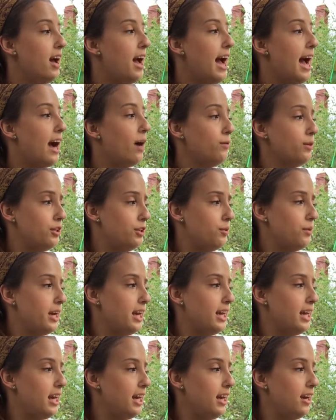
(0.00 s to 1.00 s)
How did you get
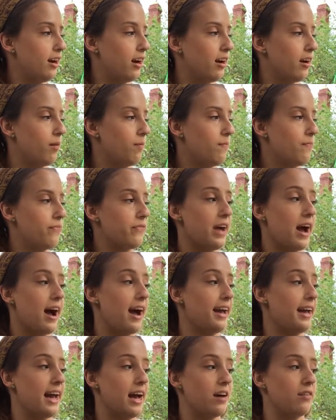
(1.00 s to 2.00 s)
here?
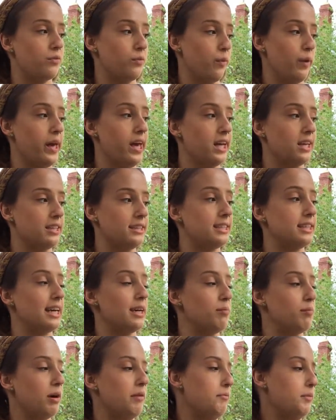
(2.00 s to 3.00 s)
I have wings, said
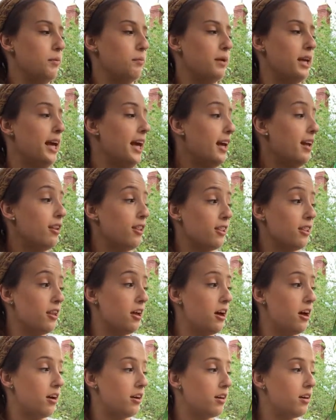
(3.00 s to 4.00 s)
Bumblebee.
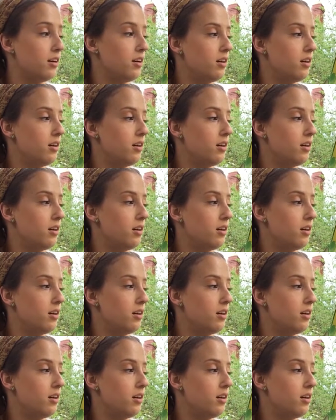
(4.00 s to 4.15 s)
Look.